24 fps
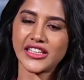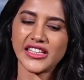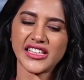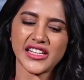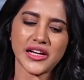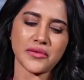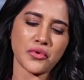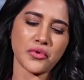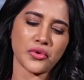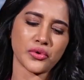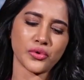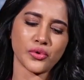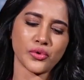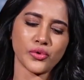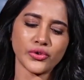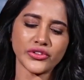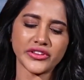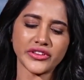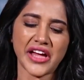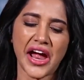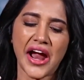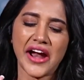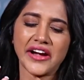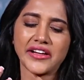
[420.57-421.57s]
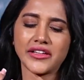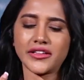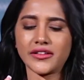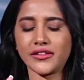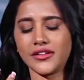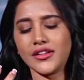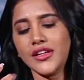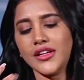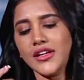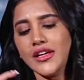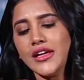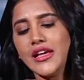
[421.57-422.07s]
hmm. about oh that
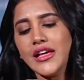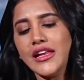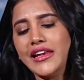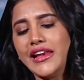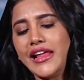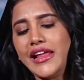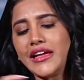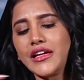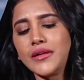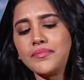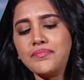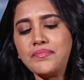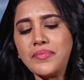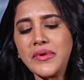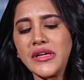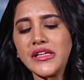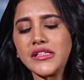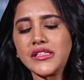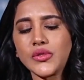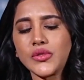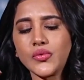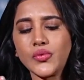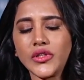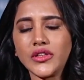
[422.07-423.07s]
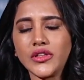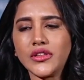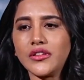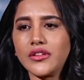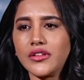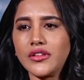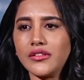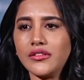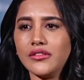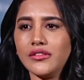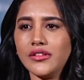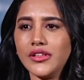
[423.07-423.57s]
leg piece with
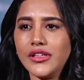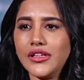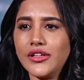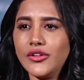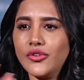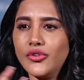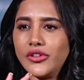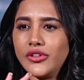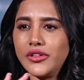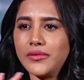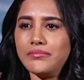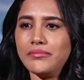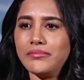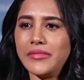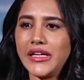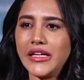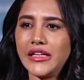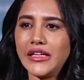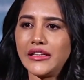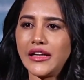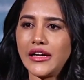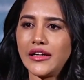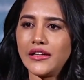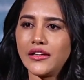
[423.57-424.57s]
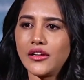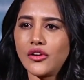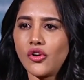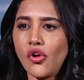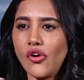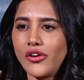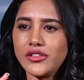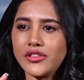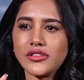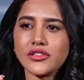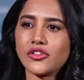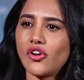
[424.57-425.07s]
really good meat
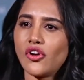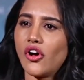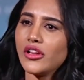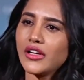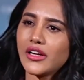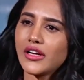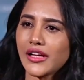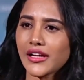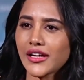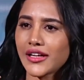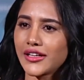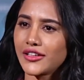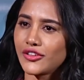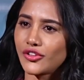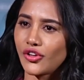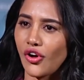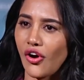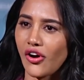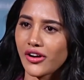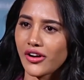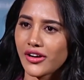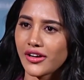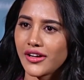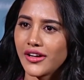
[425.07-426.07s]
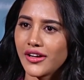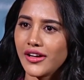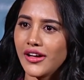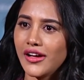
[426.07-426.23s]
tenderloins and all that I can talk. Hmm.